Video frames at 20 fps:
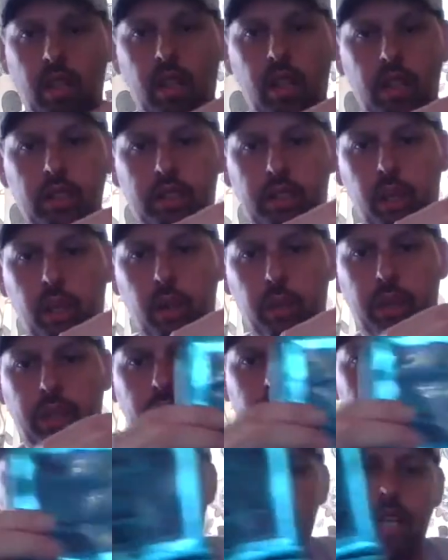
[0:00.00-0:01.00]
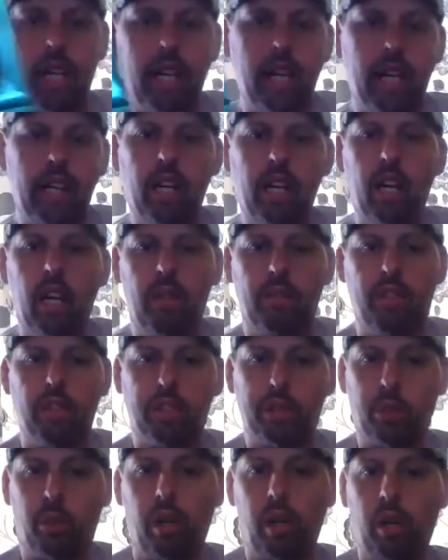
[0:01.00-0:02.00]
so get a set of the
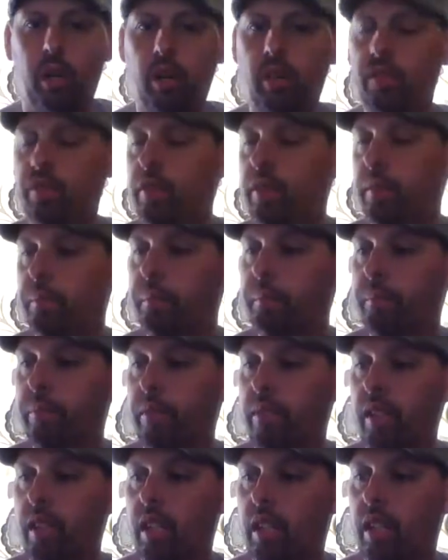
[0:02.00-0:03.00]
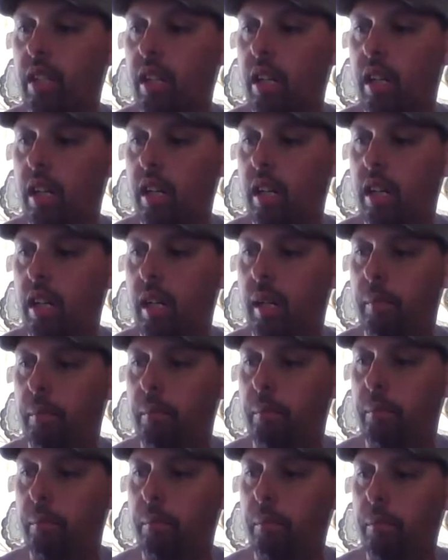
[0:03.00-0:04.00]
12
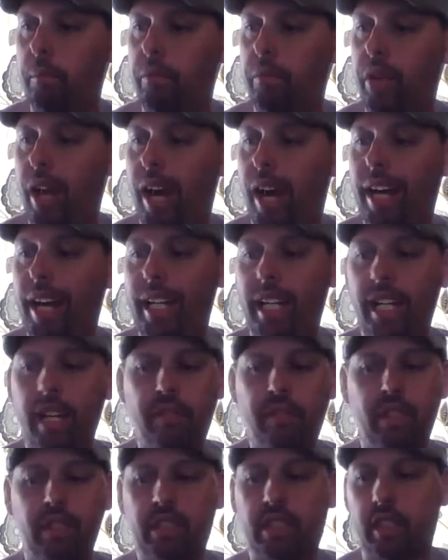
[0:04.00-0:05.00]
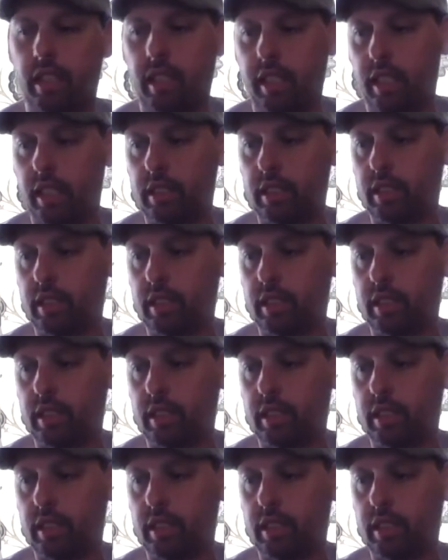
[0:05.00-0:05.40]
not even slinkies.